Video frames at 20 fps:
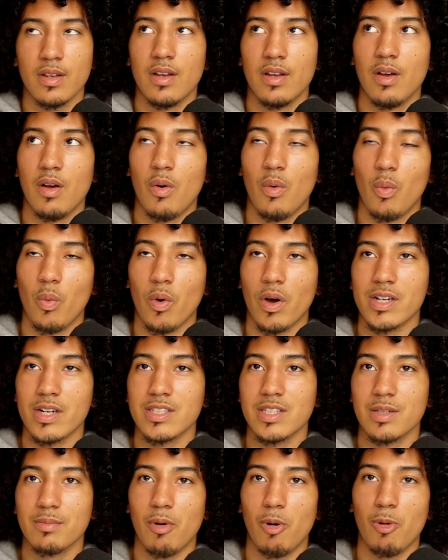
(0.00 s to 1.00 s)
What is
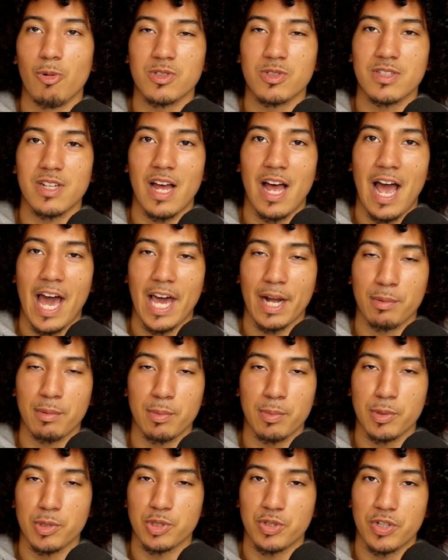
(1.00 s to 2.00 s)
the most
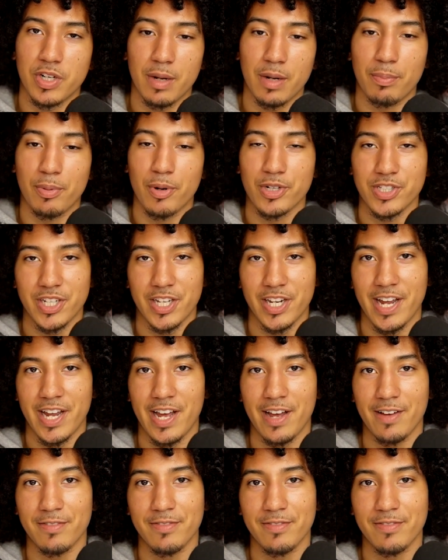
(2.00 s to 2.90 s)
admirable trait a person can have?